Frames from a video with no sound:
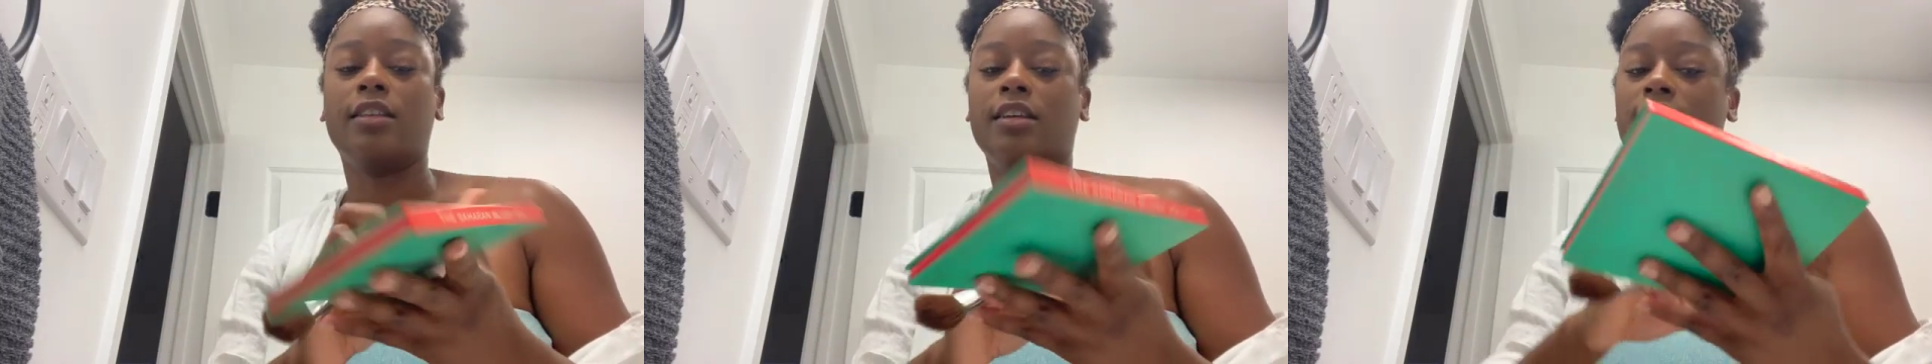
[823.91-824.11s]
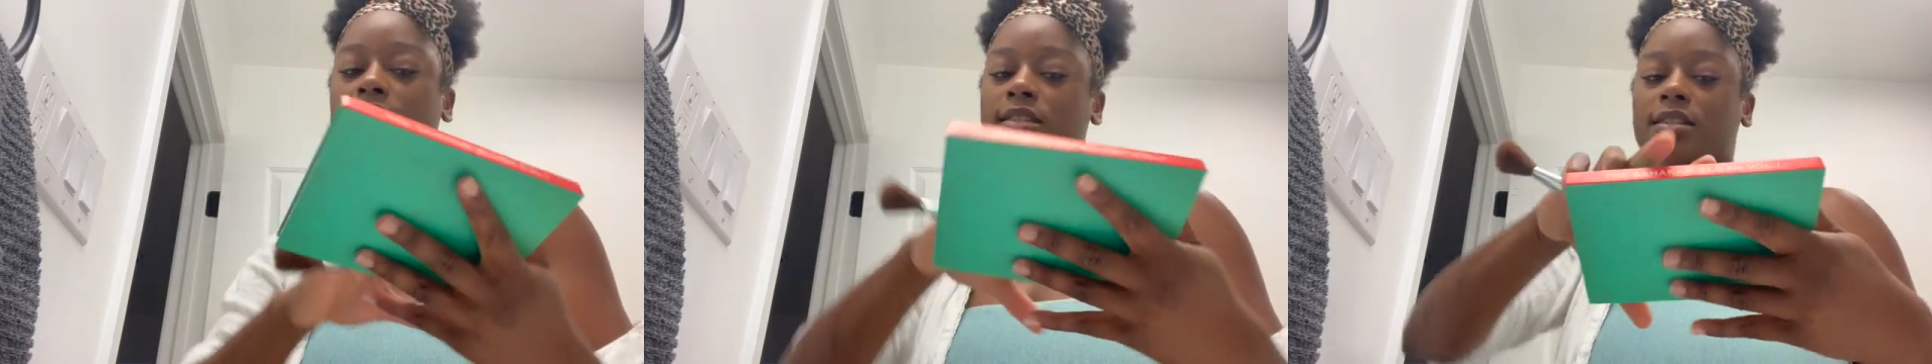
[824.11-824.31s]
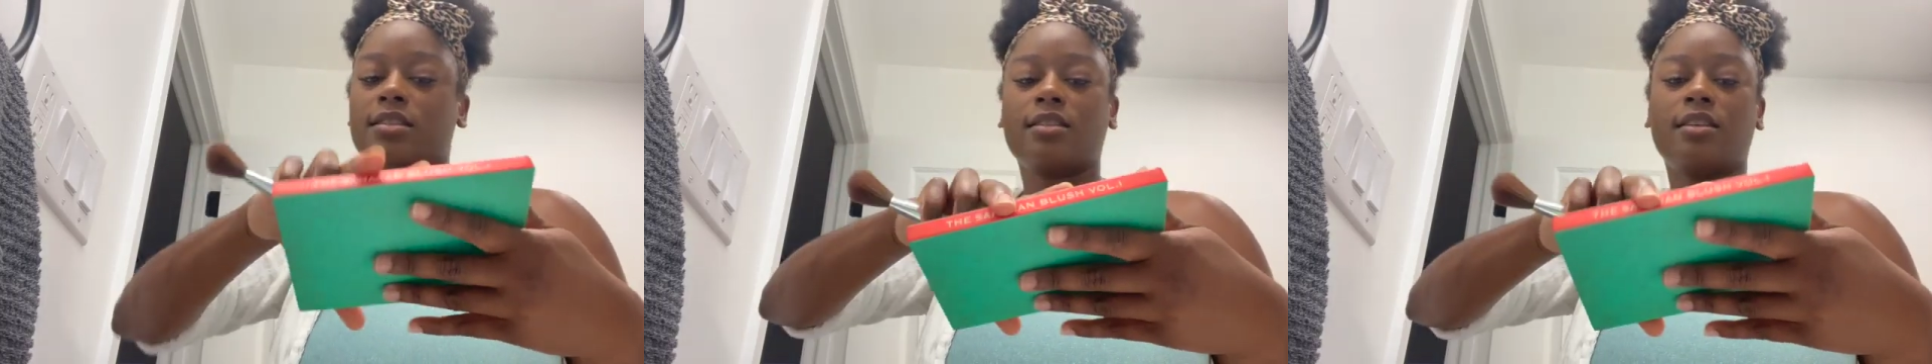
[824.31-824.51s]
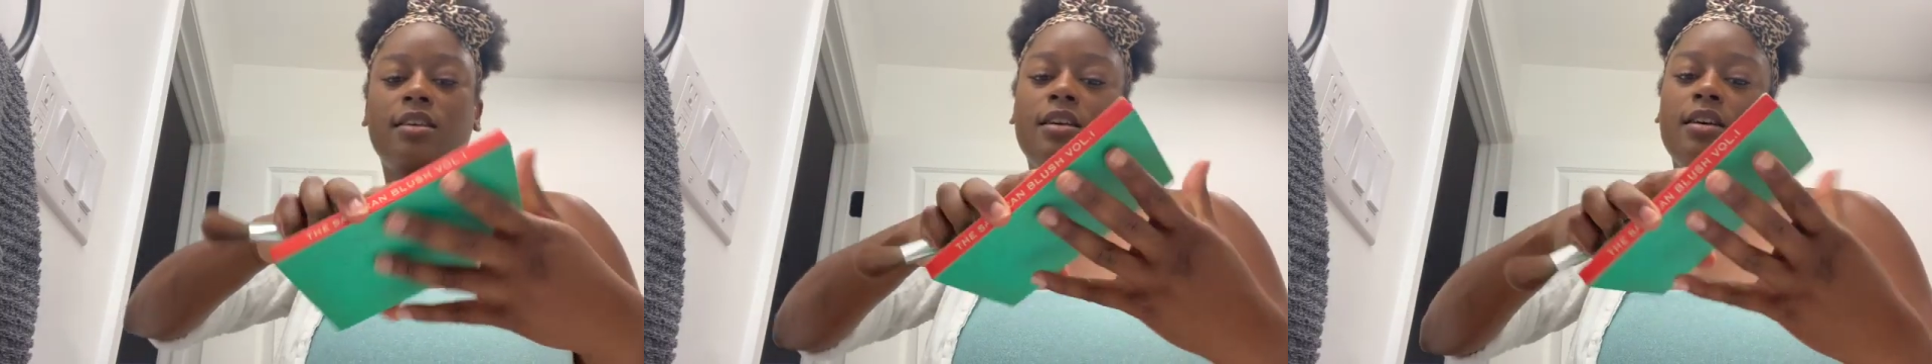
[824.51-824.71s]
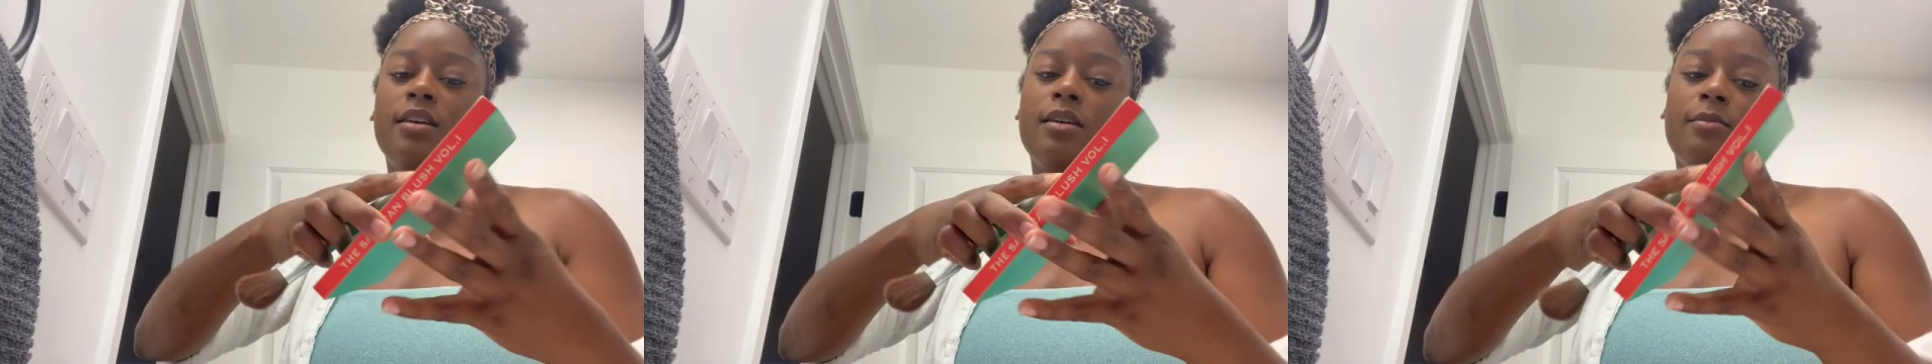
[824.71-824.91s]
This
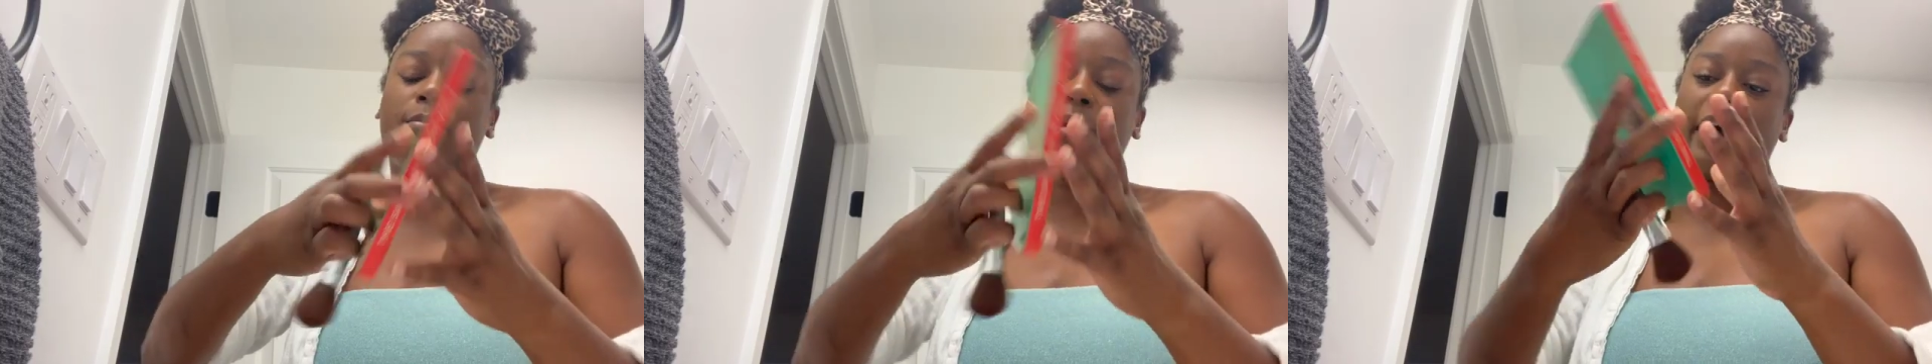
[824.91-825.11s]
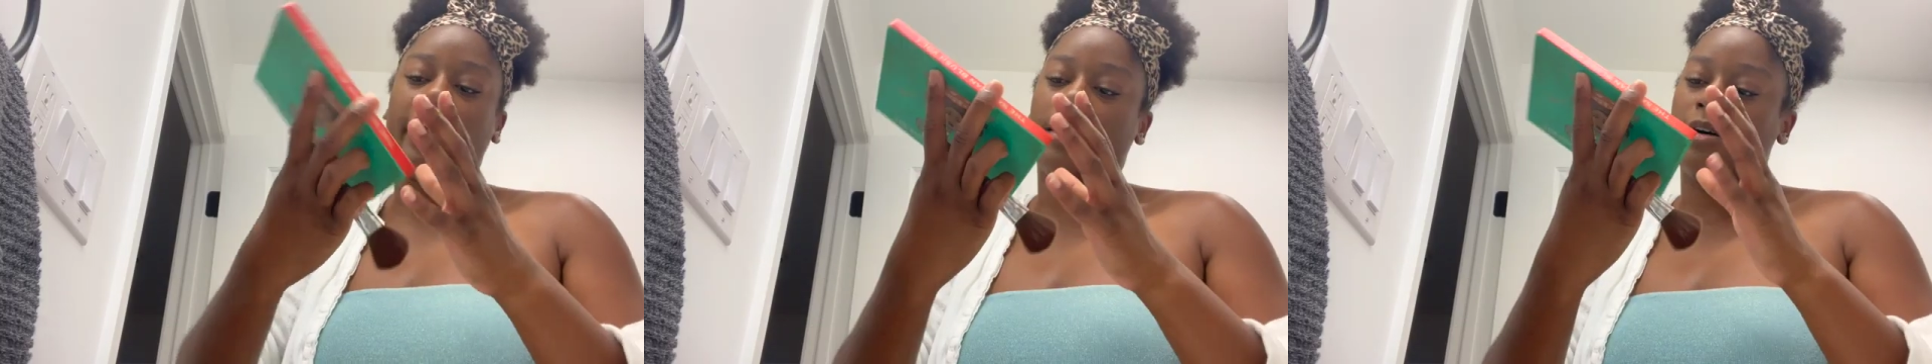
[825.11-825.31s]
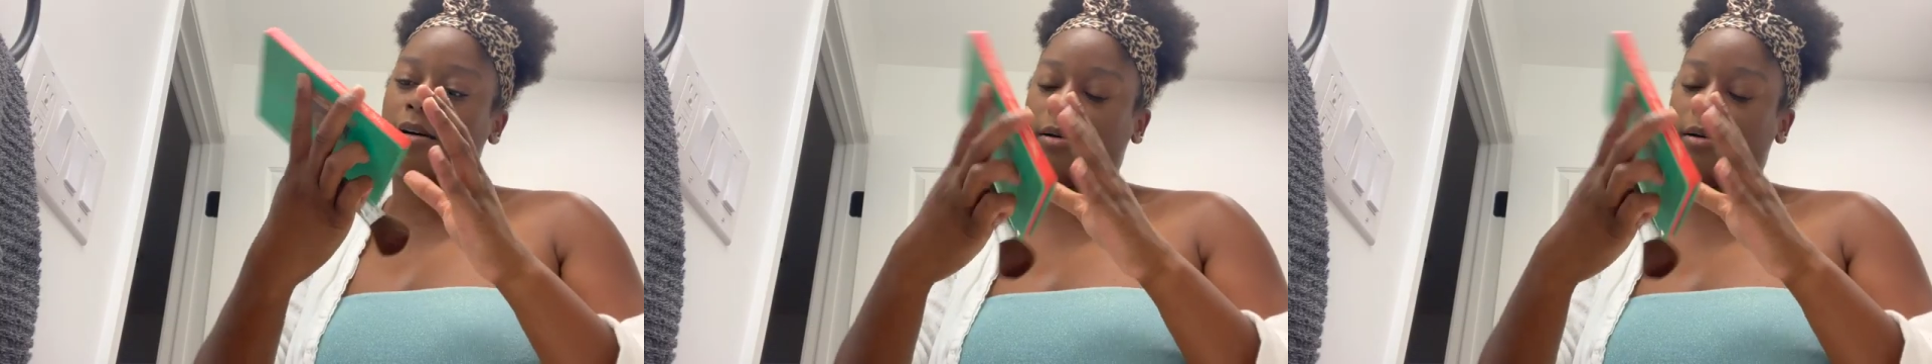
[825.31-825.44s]
by